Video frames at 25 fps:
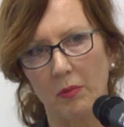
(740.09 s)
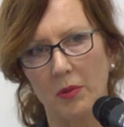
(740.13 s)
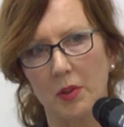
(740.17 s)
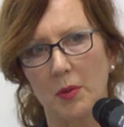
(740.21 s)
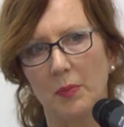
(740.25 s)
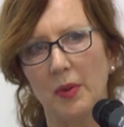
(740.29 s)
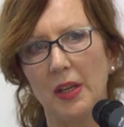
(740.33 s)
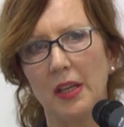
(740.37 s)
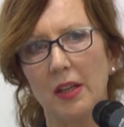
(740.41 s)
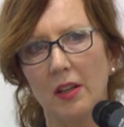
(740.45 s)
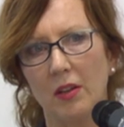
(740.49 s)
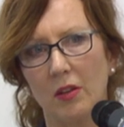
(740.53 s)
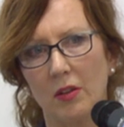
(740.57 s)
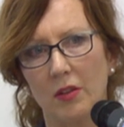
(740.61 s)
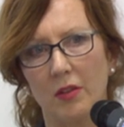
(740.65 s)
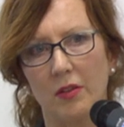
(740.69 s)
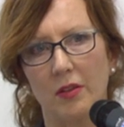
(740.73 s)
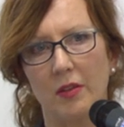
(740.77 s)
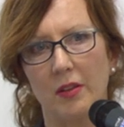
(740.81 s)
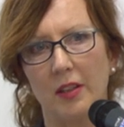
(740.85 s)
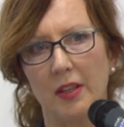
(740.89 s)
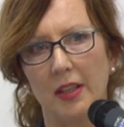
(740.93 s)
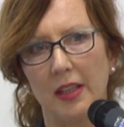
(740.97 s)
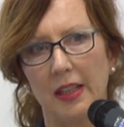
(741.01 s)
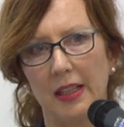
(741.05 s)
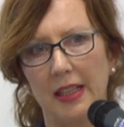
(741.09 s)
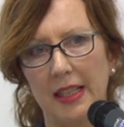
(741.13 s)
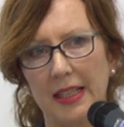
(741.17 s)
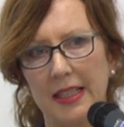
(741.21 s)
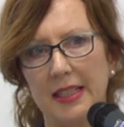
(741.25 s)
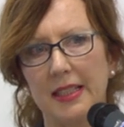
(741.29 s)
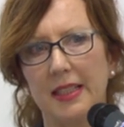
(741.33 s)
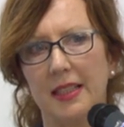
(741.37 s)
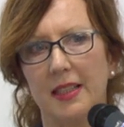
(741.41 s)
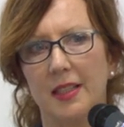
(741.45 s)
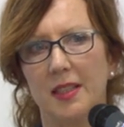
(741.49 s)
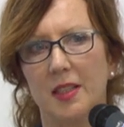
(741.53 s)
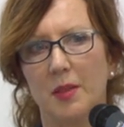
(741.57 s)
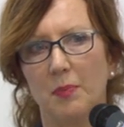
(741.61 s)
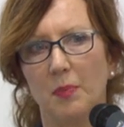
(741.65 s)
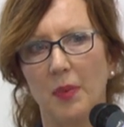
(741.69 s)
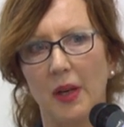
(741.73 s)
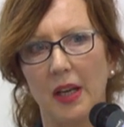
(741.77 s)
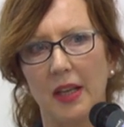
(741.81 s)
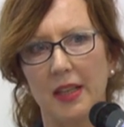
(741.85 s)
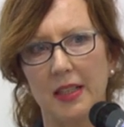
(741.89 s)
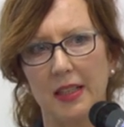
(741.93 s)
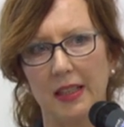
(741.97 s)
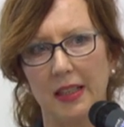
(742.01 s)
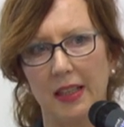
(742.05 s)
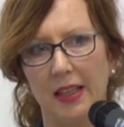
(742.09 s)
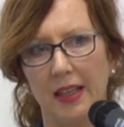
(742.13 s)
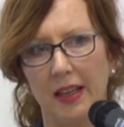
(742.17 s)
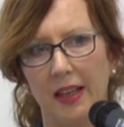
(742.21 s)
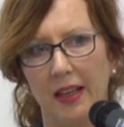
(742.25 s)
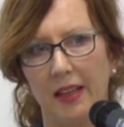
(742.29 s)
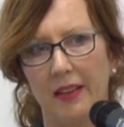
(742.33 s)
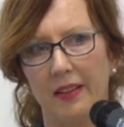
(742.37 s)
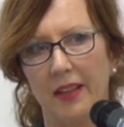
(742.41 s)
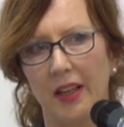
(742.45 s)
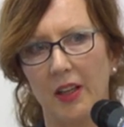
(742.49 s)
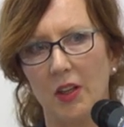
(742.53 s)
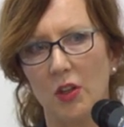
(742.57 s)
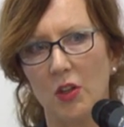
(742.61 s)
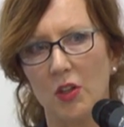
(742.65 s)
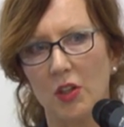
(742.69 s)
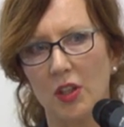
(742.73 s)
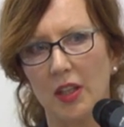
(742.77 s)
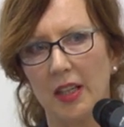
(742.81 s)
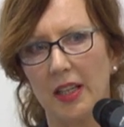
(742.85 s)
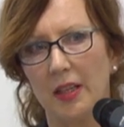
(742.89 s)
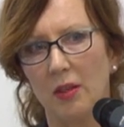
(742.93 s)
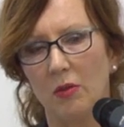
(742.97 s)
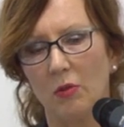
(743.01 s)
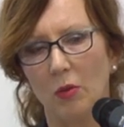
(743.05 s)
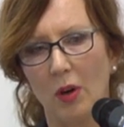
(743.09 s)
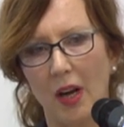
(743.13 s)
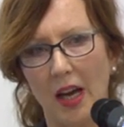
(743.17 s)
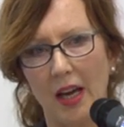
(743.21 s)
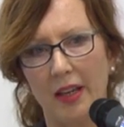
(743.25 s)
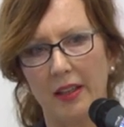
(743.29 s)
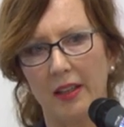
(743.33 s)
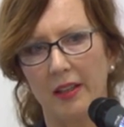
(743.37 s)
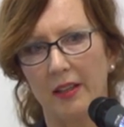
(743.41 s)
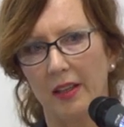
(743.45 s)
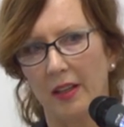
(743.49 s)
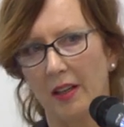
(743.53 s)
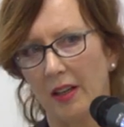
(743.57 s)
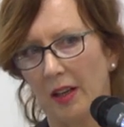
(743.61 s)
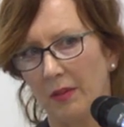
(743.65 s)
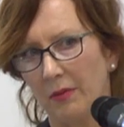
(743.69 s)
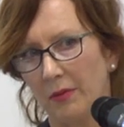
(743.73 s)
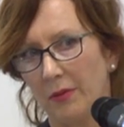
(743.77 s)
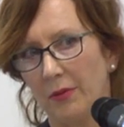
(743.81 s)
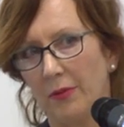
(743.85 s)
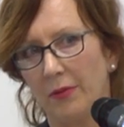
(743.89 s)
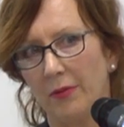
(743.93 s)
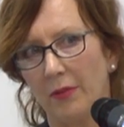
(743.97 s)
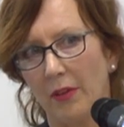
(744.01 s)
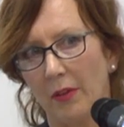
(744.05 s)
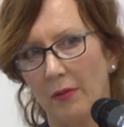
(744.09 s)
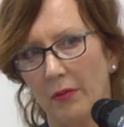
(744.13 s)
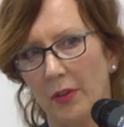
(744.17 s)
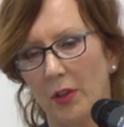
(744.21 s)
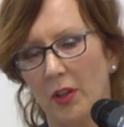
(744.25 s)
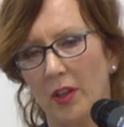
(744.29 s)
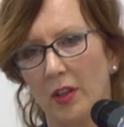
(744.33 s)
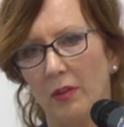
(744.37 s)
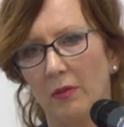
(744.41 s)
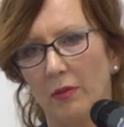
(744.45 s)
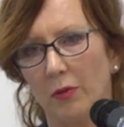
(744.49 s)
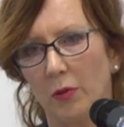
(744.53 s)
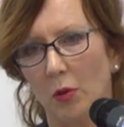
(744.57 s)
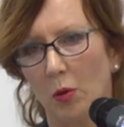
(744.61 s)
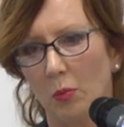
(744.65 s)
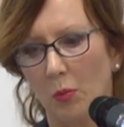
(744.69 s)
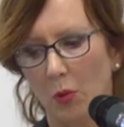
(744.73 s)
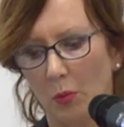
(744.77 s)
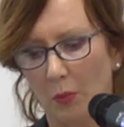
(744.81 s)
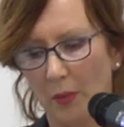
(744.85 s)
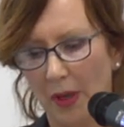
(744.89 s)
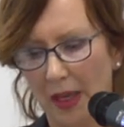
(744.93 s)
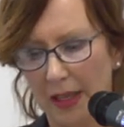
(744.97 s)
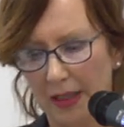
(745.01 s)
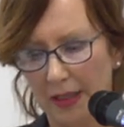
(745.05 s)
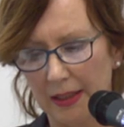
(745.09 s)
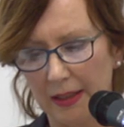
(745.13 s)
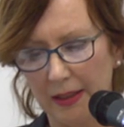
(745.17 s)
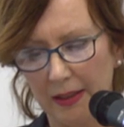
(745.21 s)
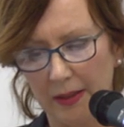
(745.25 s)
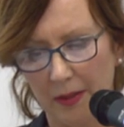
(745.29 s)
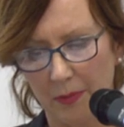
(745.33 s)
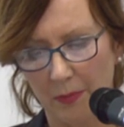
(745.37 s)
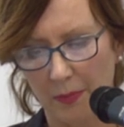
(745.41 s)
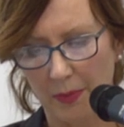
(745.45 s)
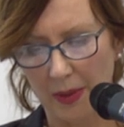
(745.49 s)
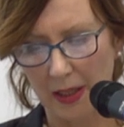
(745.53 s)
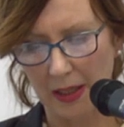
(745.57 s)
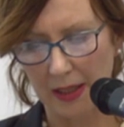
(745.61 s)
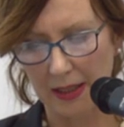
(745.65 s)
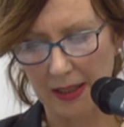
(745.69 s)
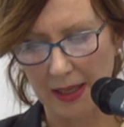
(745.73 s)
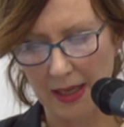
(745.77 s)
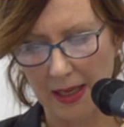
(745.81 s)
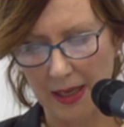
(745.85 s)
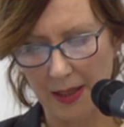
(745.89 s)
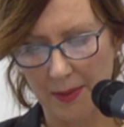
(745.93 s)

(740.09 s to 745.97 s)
dependent on leases, but they usually run in an very informal manner. But